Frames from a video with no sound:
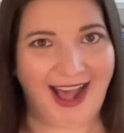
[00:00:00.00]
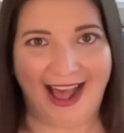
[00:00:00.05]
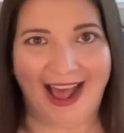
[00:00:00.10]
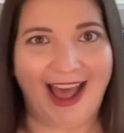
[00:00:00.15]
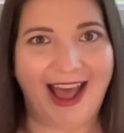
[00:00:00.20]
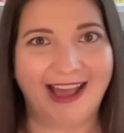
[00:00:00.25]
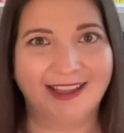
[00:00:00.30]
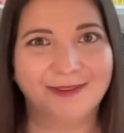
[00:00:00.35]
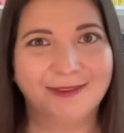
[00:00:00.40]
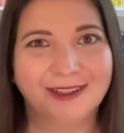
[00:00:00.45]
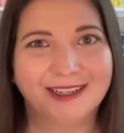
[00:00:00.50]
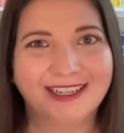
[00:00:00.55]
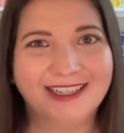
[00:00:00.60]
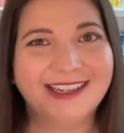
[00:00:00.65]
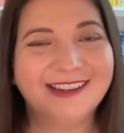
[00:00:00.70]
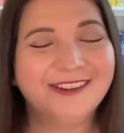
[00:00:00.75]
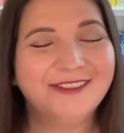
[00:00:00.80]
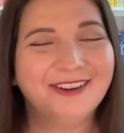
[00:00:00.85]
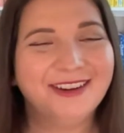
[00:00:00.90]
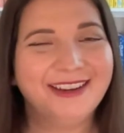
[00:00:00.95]
as we're
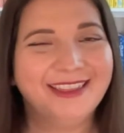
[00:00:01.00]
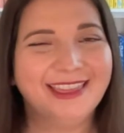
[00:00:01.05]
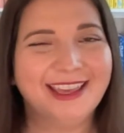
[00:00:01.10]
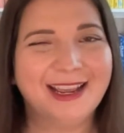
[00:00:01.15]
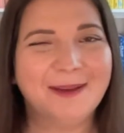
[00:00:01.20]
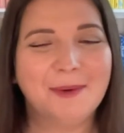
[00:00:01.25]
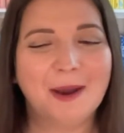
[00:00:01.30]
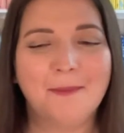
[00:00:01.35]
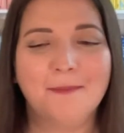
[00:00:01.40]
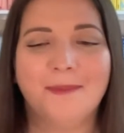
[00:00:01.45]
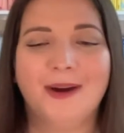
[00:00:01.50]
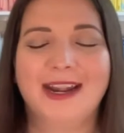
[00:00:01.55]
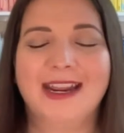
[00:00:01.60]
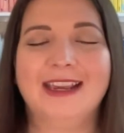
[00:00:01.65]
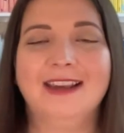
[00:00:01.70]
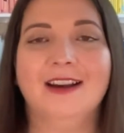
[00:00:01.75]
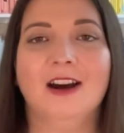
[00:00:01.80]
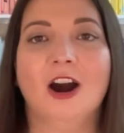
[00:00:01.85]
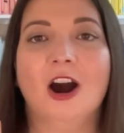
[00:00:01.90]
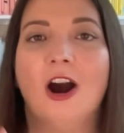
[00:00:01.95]
continuing to think about
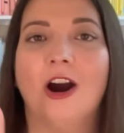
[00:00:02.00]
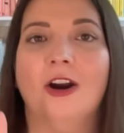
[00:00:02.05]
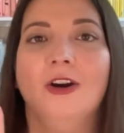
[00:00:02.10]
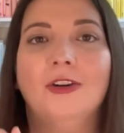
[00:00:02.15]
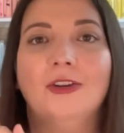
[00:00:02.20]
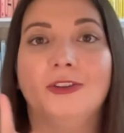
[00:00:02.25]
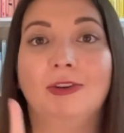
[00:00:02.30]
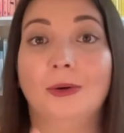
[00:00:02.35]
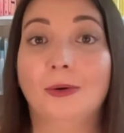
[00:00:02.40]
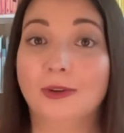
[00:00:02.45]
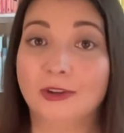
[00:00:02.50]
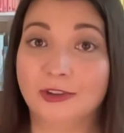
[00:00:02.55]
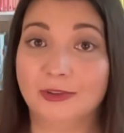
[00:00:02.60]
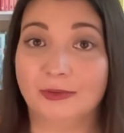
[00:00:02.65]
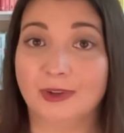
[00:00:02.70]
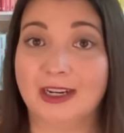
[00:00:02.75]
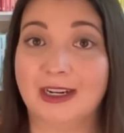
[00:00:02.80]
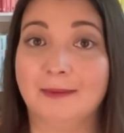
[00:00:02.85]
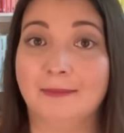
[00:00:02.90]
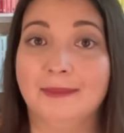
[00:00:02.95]
money, are your
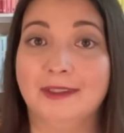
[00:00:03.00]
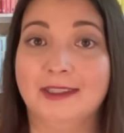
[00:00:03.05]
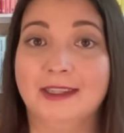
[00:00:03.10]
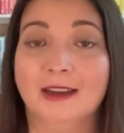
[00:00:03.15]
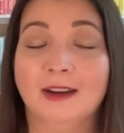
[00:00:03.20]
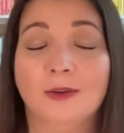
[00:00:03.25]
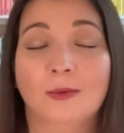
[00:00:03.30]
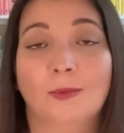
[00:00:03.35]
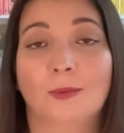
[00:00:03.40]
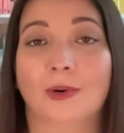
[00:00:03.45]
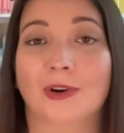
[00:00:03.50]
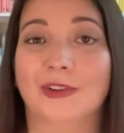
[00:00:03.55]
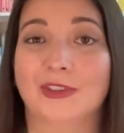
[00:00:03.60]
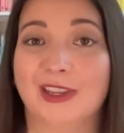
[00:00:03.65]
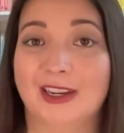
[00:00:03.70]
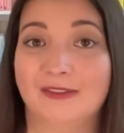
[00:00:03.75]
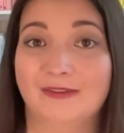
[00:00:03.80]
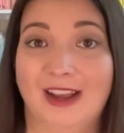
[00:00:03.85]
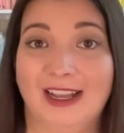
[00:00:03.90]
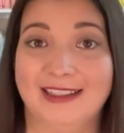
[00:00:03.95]
dreams worth
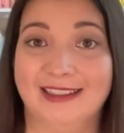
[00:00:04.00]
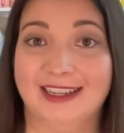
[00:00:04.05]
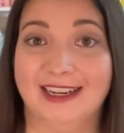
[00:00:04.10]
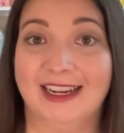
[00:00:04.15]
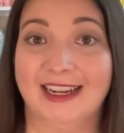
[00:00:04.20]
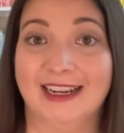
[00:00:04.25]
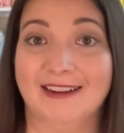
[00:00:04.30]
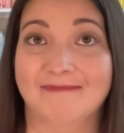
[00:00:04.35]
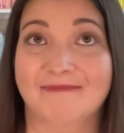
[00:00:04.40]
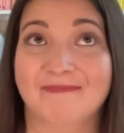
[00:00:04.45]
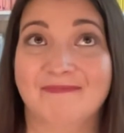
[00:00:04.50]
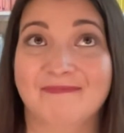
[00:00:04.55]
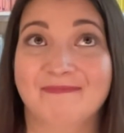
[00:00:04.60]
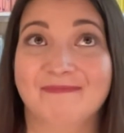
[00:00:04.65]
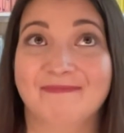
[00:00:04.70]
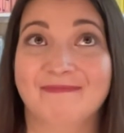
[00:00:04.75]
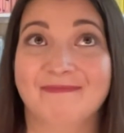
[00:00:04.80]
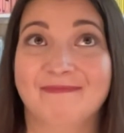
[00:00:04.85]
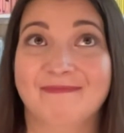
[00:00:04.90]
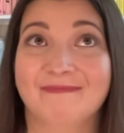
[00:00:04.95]
investing in?
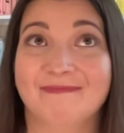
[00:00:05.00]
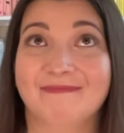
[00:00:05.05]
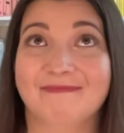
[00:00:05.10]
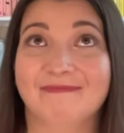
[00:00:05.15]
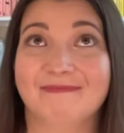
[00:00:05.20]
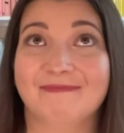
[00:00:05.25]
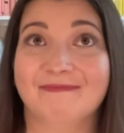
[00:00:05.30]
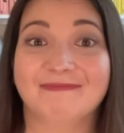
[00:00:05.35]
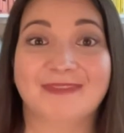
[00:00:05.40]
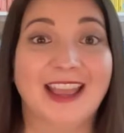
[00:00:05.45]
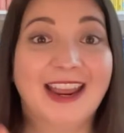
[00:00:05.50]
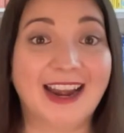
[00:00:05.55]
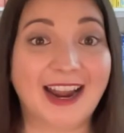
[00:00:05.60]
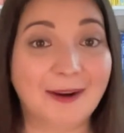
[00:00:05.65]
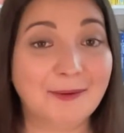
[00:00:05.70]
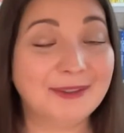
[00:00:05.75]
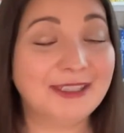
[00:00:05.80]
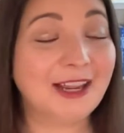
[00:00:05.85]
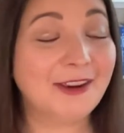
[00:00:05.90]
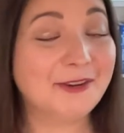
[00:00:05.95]
And I
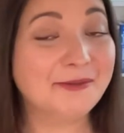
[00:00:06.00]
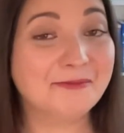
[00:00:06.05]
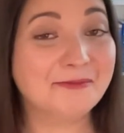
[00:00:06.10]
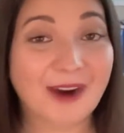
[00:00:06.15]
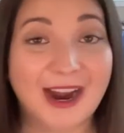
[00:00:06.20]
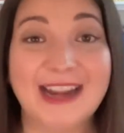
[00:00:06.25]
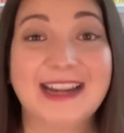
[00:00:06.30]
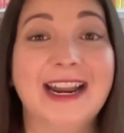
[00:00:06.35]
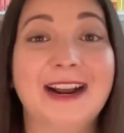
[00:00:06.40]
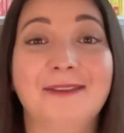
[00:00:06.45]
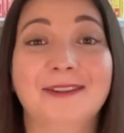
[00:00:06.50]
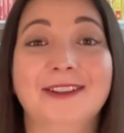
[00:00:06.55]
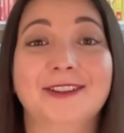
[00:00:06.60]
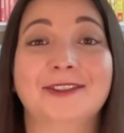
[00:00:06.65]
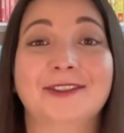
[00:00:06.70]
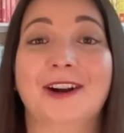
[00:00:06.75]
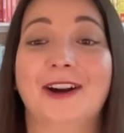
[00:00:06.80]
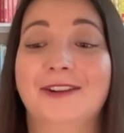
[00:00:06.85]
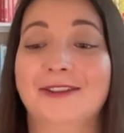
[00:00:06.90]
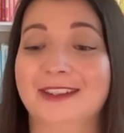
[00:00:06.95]
will tell you right now as your
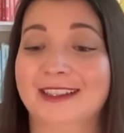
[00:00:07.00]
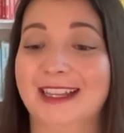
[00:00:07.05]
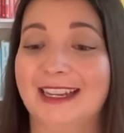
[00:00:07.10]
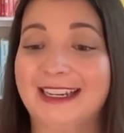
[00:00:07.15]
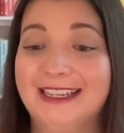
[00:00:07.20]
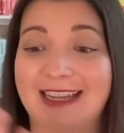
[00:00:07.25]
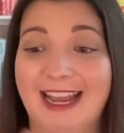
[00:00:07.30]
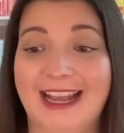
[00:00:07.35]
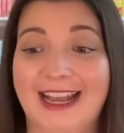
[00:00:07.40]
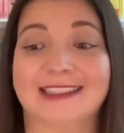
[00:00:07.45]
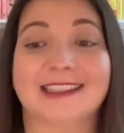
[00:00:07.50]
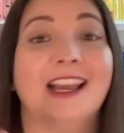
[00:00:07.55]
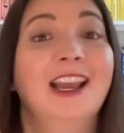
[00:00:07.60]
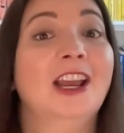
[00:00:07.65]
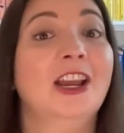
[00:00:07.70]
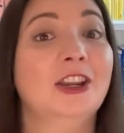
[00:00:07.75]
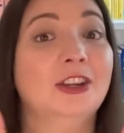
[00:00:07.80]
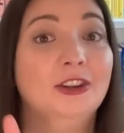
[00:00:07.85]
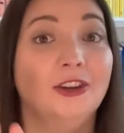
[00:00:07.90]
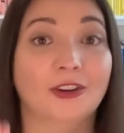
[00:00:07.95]
coach that yes,
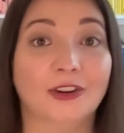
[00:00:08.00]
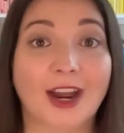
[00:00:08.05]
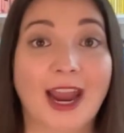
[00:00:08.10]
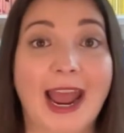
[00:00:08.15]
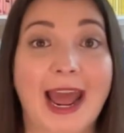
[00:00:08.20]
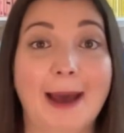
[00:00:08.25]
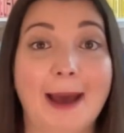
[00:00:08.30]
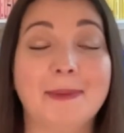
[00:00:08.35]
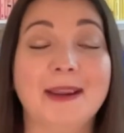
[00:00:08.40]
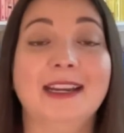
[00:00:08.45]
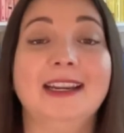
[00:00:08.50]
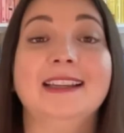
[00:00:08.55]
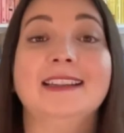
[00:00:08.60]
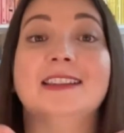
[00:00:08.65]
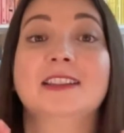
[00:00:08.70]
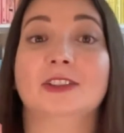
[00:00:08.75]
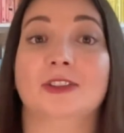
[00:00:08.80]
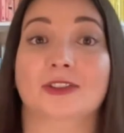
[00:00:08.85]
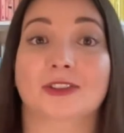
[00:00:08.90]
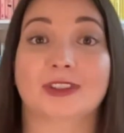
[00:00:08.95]
your happiness,
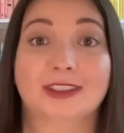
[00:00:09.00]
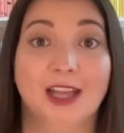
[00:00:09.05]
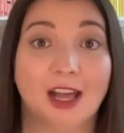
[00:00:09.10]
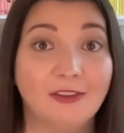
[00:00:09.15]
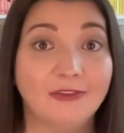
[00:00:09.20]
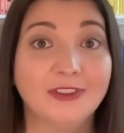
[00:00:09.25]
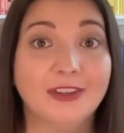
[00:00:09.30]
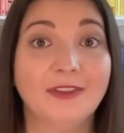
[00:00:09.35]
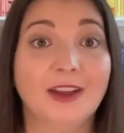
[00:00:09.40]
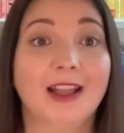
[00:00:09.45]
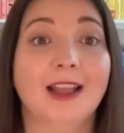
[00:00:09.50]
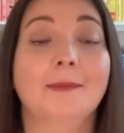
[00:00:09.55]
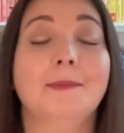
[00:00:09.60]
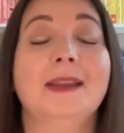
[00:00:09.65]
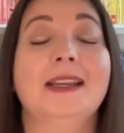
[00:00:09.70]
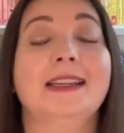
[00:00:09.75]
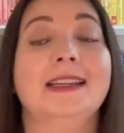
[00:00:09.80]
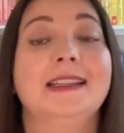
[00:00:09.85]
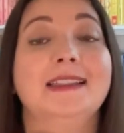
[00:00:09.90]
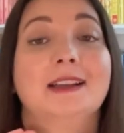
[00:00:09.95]
your
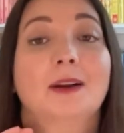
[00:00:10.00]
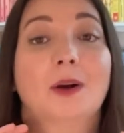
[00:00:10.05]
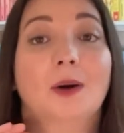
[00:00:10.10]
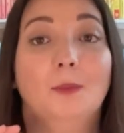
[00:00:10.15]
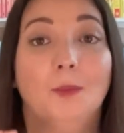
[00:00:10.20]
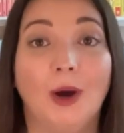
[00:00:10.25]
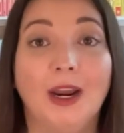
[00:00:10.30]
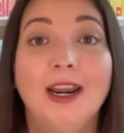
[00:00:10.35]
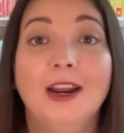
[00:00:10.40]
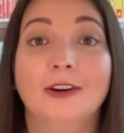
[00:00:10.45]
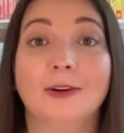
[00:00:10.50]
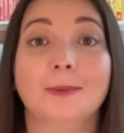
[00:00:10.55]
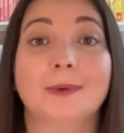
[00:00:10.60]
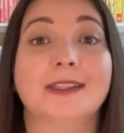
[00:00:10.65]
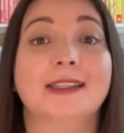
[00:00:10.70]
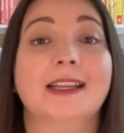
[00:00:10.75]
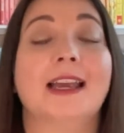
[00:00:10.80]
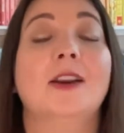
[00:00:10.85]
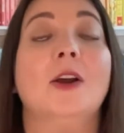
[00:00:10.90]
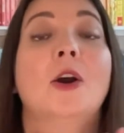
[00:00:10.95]
self-development is
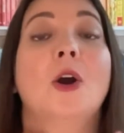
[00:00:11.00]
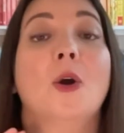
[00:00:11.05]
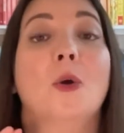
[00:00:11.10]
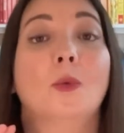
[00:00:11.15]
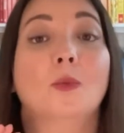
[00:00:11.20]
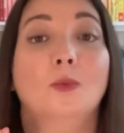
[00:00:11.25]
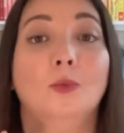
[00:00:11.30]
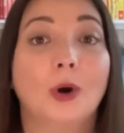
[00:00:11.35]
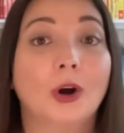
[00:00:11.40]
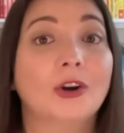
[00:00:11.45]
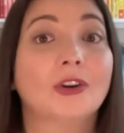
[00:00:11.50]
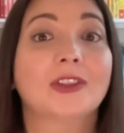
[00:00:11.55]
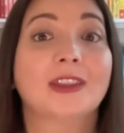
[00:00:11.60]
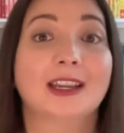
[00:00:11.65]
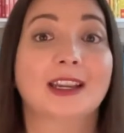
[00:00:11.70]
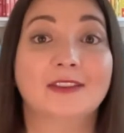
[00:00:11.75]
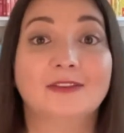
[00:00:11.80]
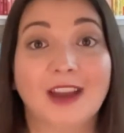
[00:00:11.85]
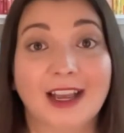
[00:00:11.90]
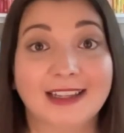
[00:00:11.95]
100% worth
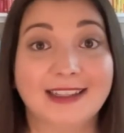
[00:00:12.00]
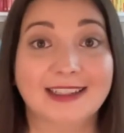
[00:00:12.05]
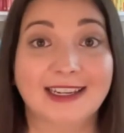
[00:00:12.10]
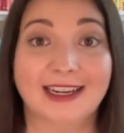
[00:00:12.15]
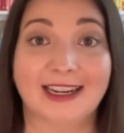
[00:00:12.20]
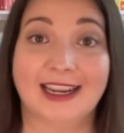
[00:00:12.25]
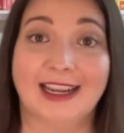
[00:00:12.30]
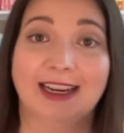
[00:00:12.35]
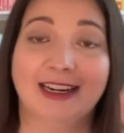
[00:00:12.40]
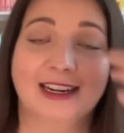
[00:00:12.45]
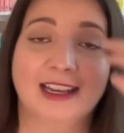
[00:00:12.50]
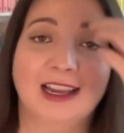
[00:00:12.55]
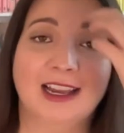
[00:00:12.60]
investing in.